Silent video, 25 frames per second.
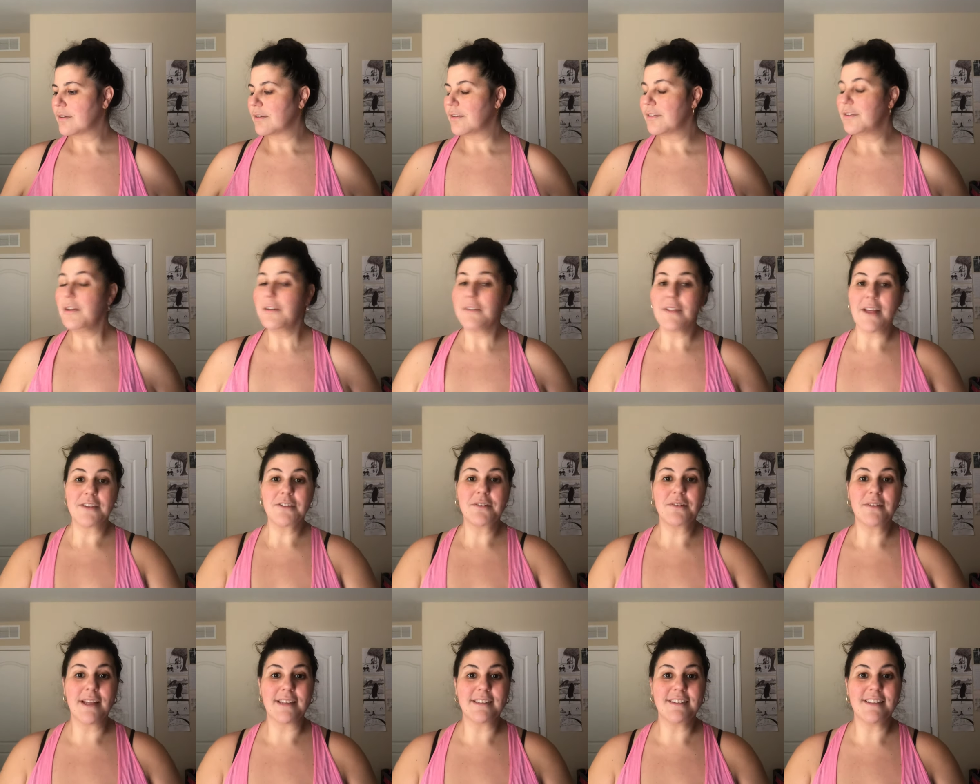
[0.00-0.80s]
So
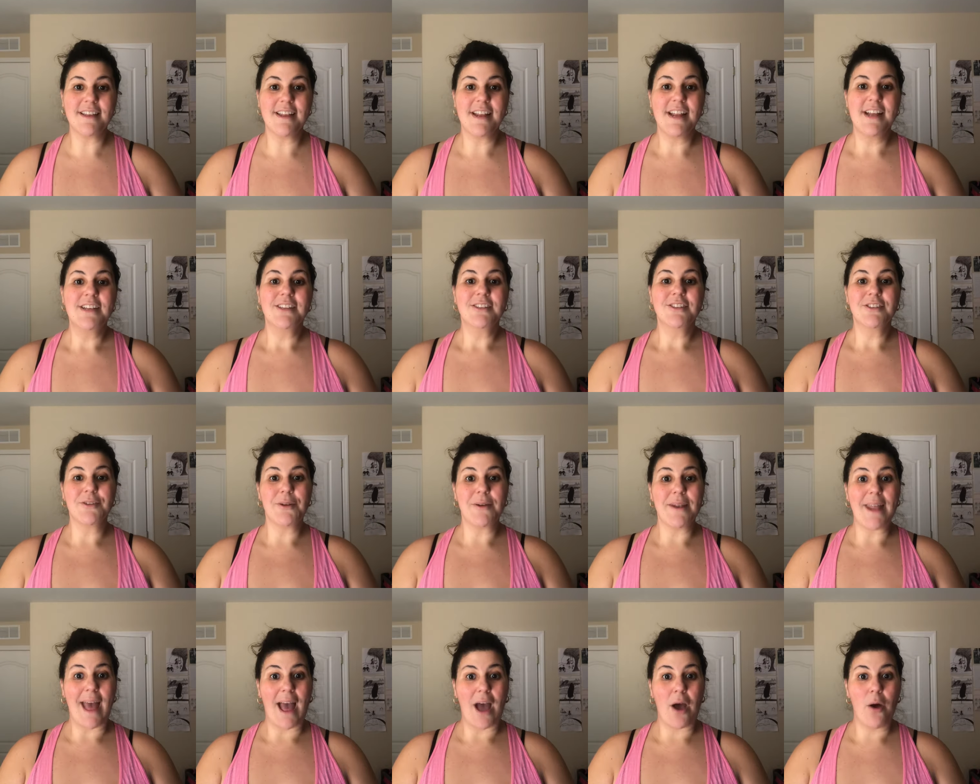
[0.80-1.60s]
that's it. So
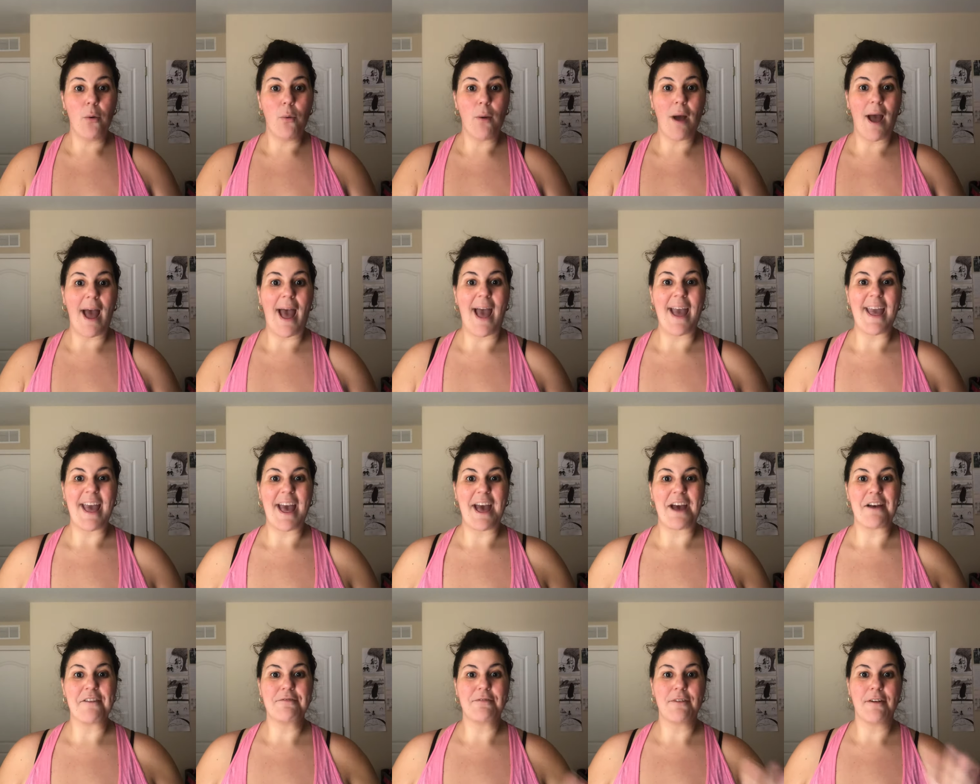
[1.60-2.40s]
now I
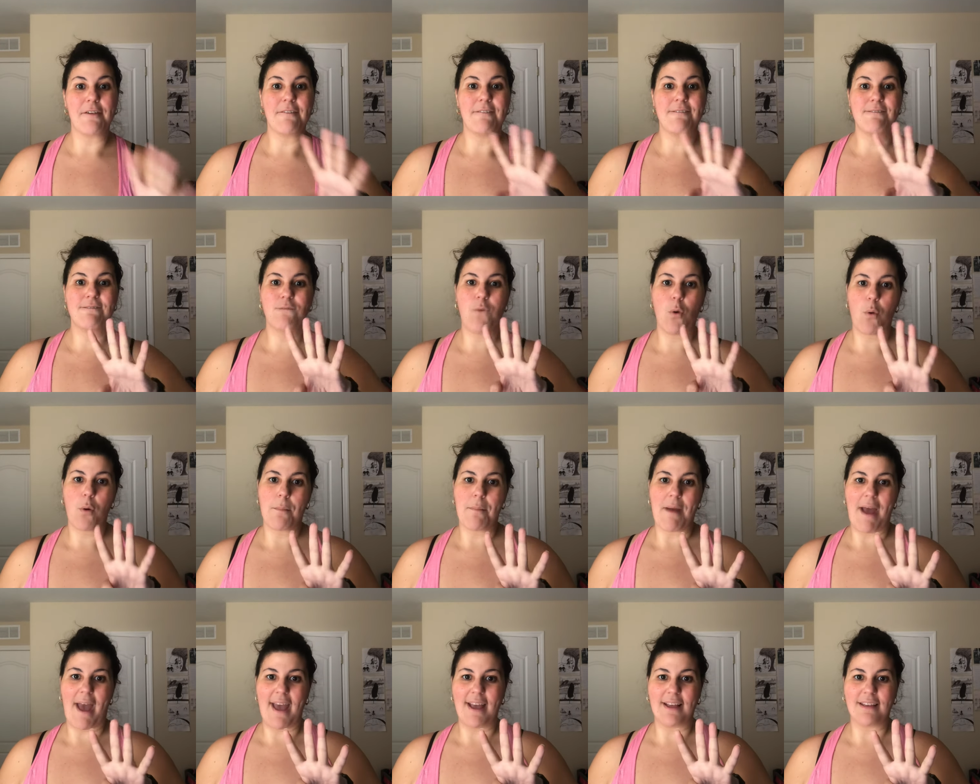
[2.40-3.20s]
have 4
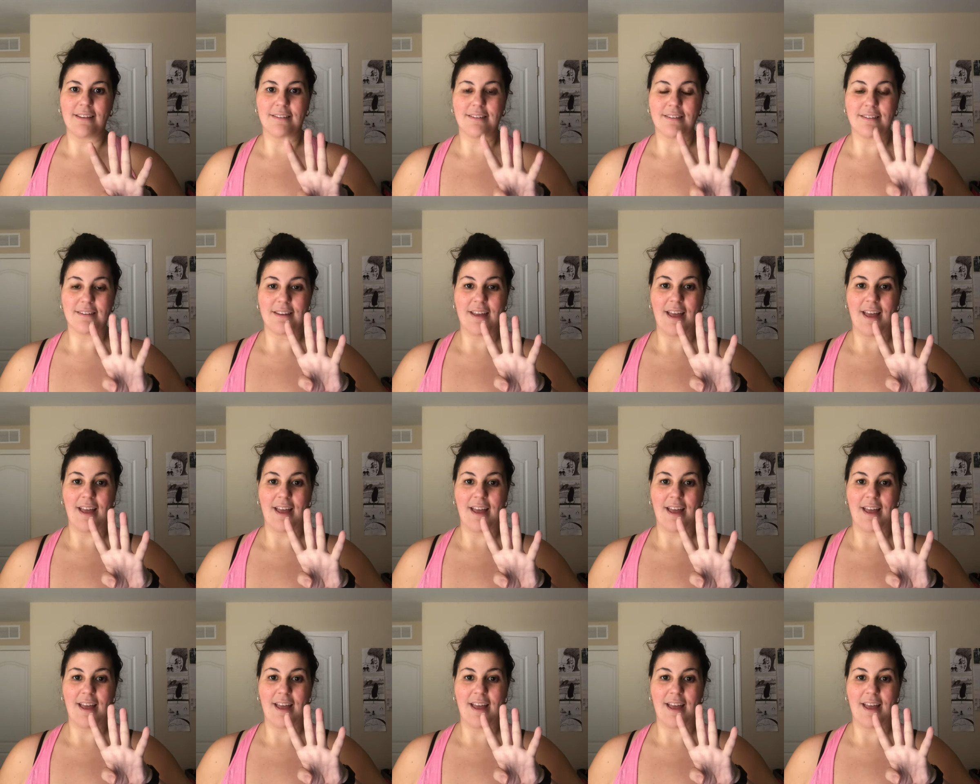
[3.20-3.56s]
bags.